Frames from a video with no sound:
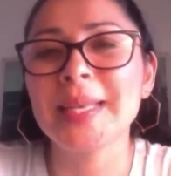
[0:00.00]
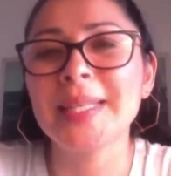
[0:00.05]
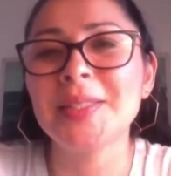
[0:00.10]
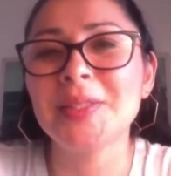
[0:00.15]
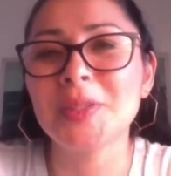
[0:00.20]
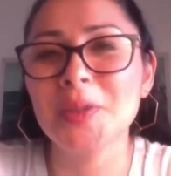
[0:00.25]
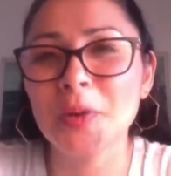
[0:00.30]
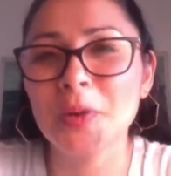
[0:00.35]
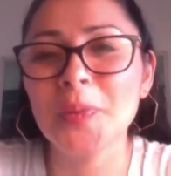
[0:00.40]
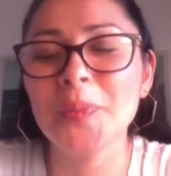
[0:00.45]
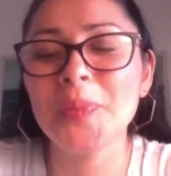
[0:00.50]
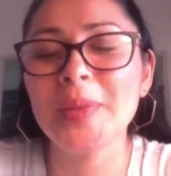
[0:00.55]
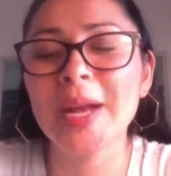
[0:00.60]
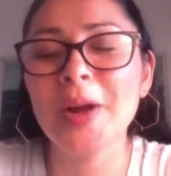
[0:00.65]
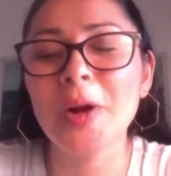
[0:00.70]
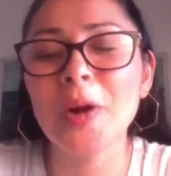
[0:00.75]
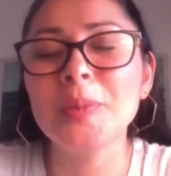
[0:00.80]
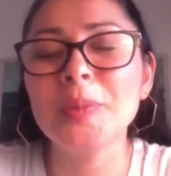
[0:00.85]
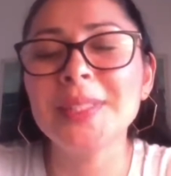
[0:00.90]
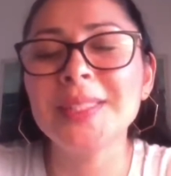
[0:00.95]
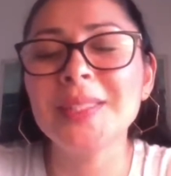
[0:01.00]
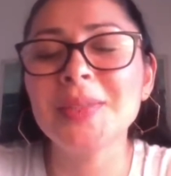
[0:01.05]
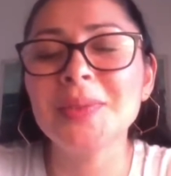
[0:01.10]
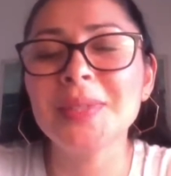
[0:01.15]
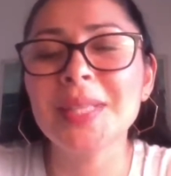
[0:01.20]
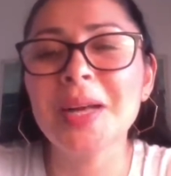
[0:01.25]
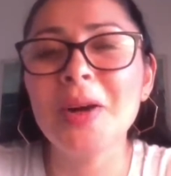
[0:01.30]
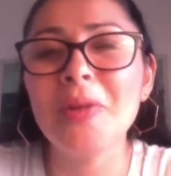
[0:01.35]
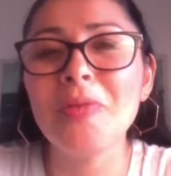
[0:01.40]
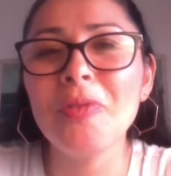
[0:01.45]
So I hope this
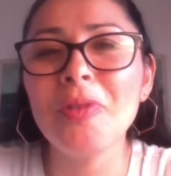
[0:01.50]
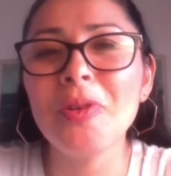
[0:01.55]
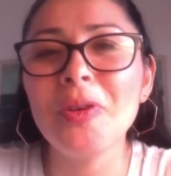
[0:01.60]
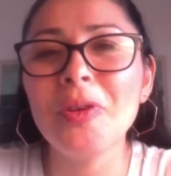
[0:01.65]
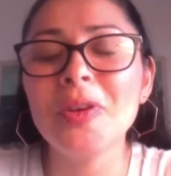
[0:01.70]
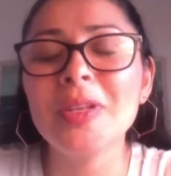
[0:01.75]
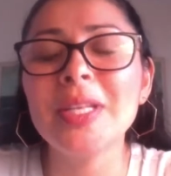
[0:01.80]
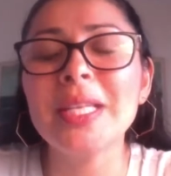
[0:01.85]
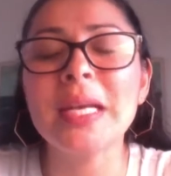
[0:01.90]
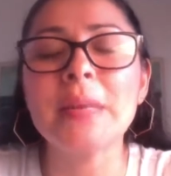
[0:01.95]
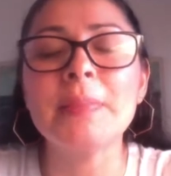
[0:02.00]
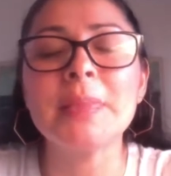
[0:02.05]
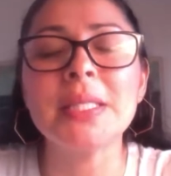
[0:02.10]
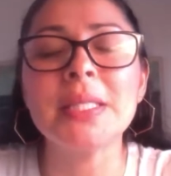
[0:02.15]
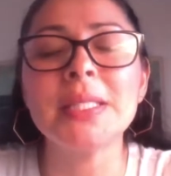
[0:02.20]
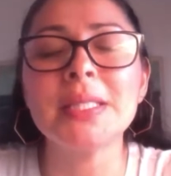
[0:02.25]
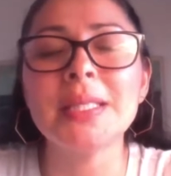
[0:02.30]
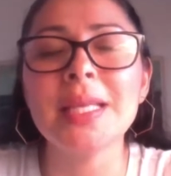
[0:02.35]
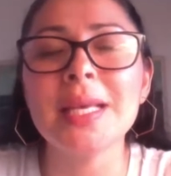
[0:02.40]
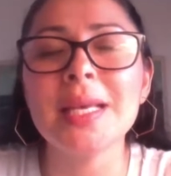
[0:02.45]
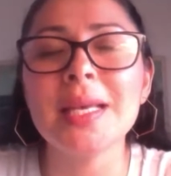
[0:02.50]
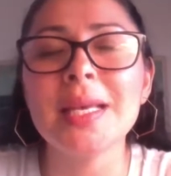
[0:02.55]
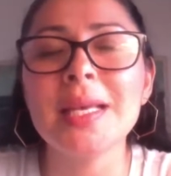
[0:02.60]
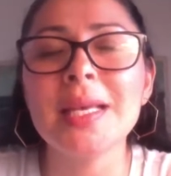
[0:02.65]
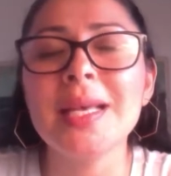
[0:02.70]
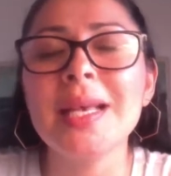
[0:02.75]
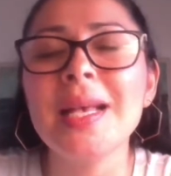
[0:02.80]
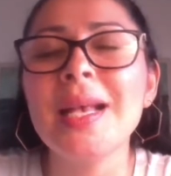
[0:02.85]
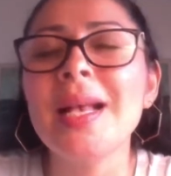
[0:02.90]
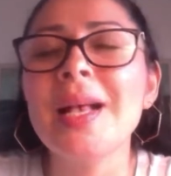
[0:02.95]
was helpful. Namaste.
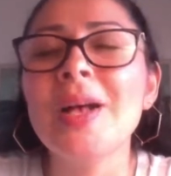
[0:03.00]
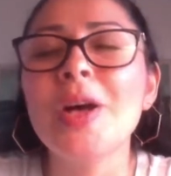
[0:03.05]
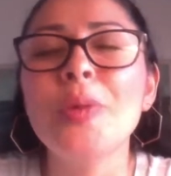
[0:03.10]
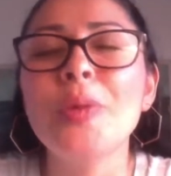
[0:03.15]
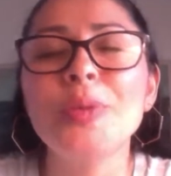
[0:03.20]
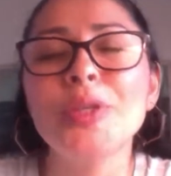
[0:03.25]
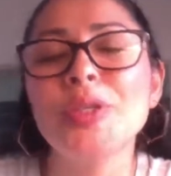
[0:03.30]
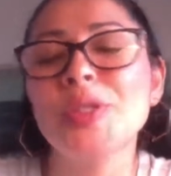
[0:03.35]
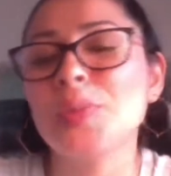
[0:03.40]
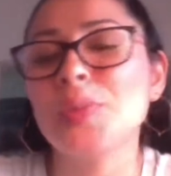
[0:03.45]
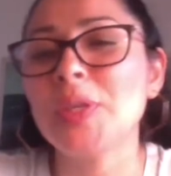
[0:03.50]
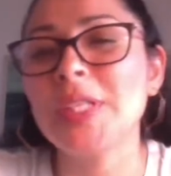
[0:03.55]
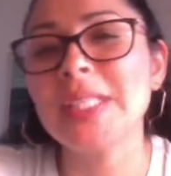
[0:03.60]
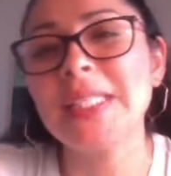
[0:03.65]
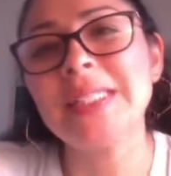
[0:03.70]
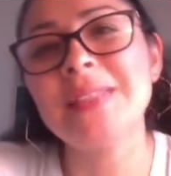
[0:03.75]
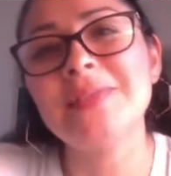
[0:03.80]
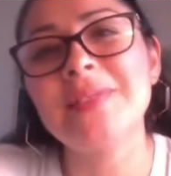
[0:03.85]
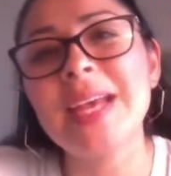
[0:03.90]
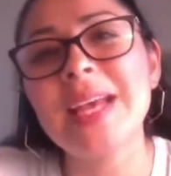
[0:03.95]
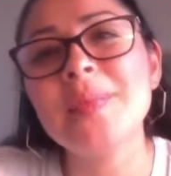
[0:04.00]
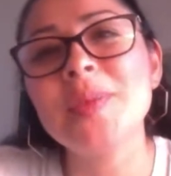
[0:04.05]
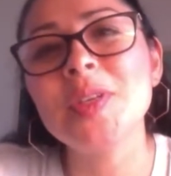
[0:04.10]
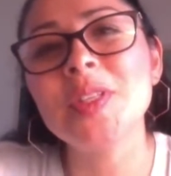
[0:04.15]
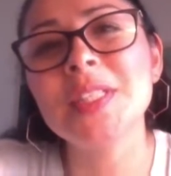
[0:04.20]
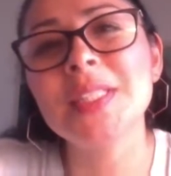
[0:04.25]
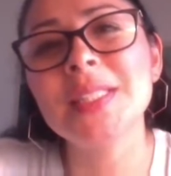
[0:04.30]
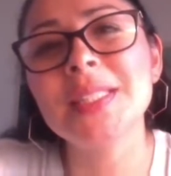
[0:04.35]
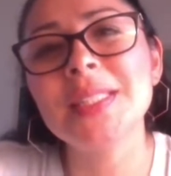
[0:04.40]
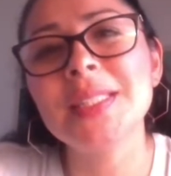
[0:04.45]
Hope your spring is
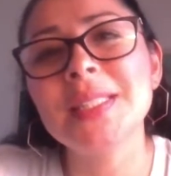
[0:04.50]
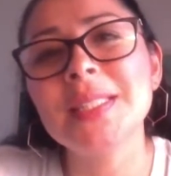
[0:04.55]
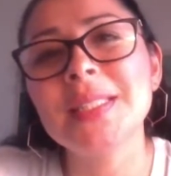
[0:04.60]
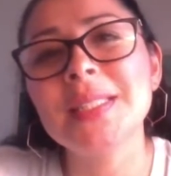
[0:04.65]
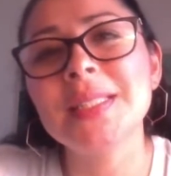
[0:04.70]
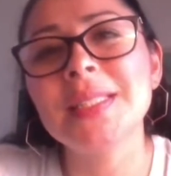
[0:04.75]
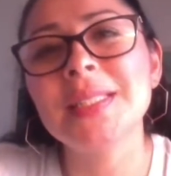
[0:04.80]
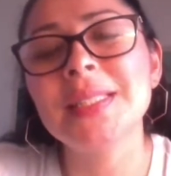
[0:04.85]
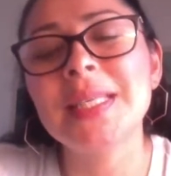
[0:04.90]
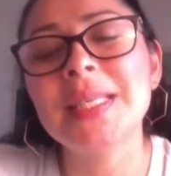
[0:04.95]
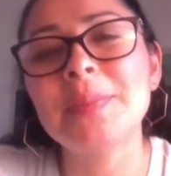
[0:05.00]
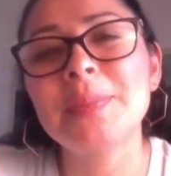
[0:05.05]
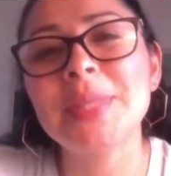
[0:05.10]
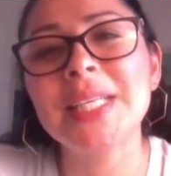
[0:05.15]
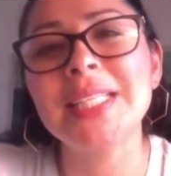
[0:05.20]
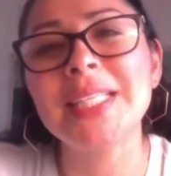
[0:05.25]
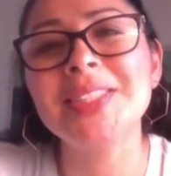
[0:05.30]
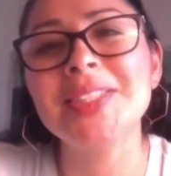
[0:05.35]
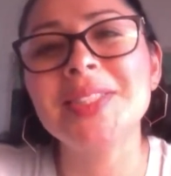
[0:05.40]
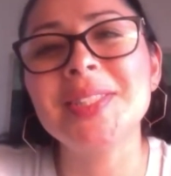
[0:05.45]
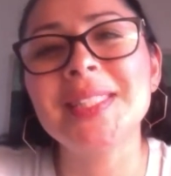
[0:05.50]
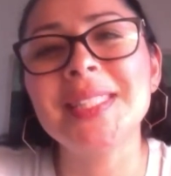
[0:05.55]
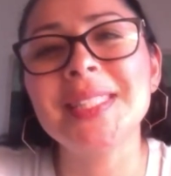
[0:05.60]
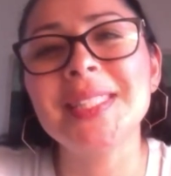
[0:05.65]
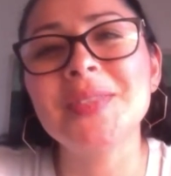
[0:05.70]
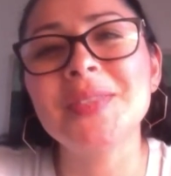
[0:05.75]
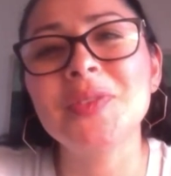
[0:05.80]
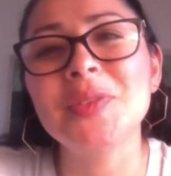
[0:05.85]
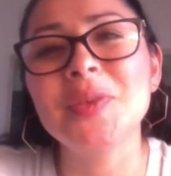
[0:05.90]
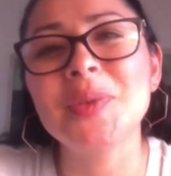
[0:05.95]
fabulous and plant good
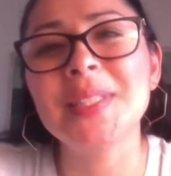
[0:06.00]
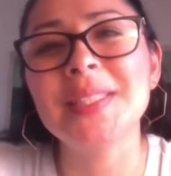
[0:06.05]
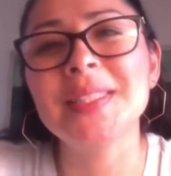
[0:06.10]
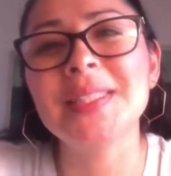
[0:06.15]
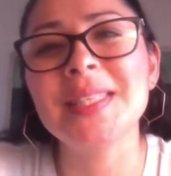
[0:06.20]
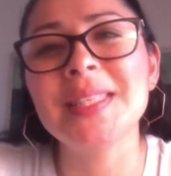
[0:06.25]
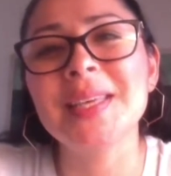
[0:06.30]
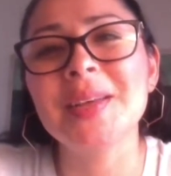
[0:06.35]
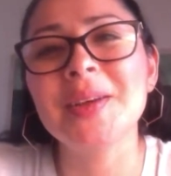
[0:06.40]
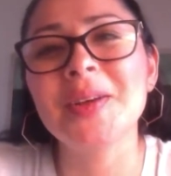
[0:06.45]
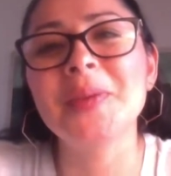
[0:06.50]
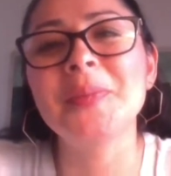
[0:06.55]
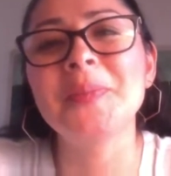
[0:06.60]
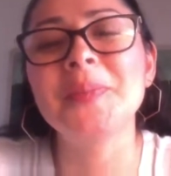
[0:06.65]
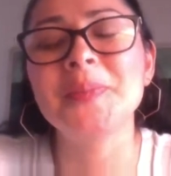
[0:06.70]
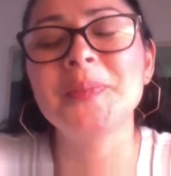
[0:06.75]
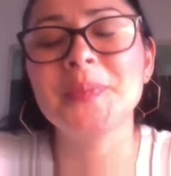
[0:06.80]
seeds for the rest of the year.